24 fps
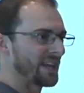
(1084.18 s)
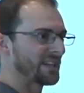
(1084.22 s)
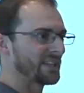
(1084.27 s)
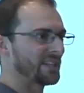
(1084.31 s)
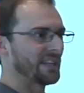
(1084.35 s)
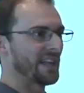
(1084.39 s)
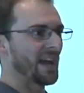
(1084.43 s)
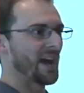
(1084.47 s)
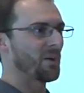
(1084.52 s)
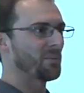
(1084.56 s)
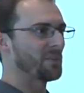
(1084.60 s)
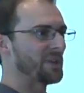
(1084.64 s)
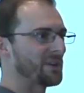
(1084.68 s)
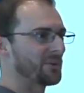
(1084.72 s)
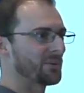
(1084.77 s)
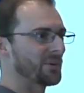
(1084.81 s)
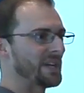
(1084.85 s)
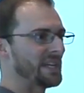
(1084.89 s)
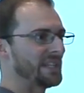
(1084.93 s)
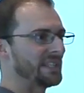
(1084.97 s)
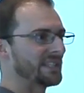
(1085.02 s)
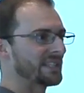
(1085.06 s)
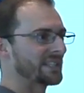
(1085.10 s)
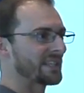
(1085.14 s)
had to now be
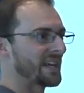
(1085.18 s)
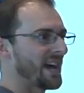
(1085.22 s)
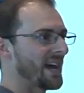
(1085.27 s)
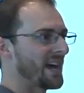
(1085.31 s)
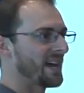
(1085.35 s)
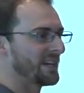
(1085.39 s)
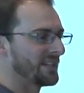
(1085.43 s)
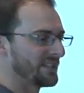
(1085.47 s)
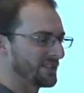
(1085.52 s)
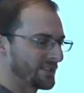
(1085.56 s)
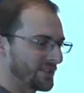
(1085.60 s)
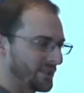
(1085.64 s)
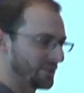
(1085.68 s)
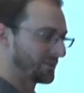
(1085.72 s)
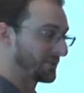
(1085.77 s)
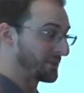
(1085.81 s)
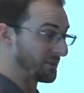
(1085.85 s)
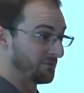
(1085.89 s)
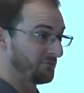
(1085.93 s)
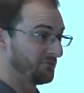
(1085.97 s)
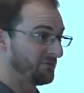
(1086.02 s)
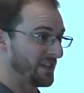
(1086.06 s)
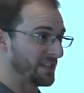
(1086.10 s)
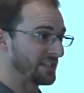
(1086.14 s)
redesigned to,
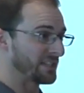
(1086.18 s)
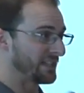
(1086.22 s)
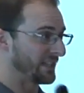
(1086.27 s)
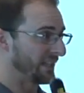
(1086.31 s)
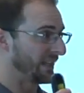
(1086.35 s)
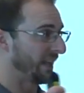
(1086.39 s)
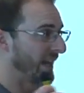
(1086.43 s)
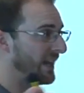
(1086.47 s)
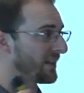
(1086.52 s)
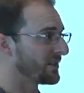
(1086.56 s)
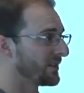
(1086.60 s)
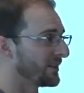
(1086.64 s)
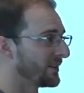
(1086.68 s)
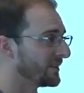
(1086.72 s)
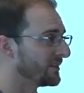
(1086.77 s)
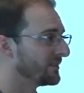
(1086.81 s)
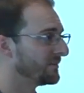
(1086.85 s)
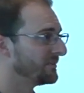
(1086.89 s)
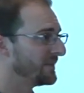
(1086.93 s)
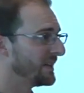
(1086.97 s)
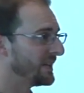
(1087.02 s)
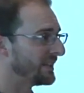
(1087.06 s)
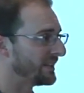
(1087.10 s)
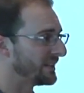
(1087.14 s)
to fit together
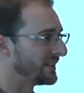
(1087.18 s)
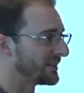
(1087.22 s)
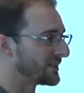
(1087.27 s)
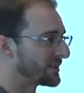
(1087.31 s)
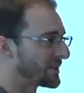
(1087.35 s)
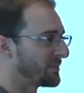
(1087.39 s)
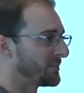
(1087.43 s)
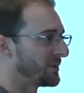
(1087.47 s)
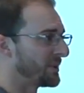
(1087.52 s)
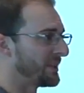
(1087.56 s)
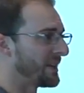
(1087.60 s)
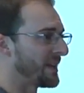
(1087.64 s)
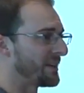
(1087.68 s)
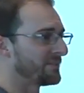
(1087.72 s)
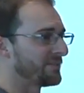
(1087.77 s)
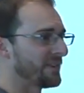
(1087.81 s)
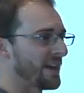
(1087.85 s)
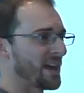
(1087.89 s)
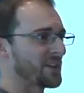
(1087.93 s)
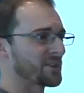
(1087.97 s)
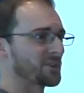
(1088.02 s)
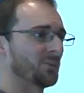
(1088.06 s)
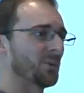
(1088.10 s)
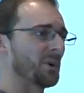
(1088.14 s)
in an assembly line
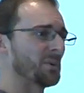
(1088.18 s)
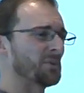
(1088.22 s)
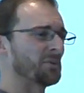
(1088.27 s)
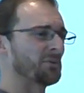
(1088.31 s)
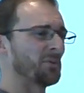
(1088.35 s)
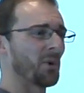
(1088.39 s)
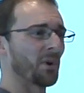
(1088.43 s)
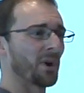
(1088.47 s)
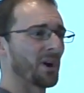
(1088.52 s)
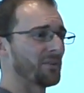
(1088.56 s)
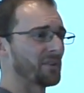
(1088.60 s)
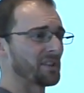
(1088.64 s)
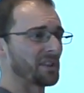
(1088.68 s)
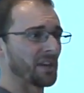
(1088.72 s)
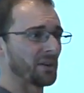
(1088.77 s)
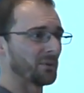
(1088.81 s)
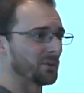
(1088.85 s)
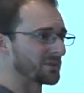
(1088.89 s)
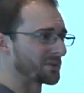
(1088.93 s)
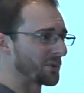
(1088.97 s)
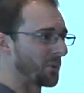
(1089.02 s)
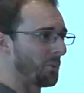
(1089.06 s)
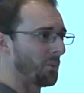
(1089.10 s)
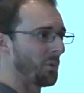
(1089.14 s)
fashion, where before everything
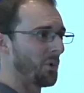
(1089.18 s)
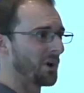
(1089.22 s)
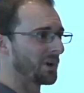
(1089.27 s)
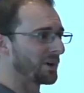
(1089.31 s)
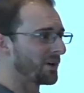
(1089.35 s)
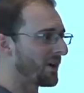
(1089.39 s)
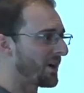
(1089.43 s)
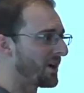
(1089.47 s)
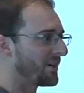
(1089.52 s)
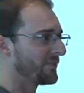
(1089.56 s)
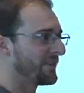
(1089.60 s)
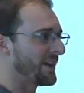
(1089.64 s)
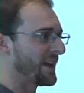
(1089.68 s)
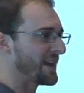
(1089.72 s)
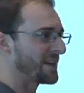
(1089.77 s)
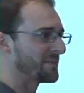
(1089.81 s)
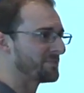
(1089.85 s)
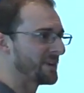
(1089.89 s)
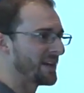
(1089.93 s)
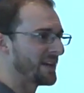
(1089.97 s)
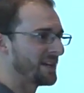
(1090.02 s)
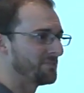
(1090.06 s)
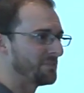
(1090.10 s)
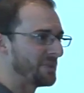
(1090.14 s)
was a one-off
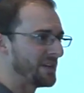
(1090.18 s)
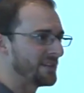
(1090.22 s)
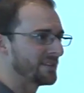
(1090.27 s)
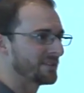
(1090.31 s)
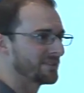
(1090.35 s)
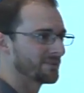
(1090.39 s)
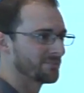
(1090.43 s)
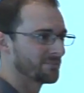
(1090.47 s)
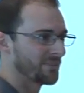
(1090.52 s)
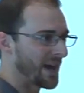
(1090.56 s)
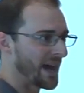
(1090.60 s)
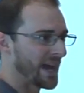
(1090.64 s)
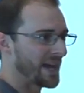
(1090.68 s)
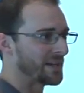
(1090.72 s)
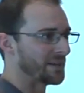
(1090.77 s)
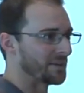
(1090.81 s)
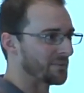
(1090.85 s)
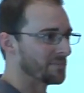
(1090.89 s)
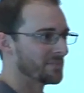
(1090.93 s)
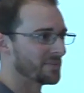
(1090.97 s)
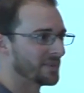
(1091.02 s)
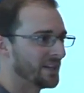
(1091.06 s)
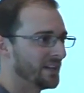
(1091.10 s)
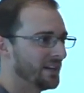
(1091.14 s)
handmade piece
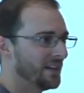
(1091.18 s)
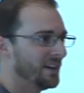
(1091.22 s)
item.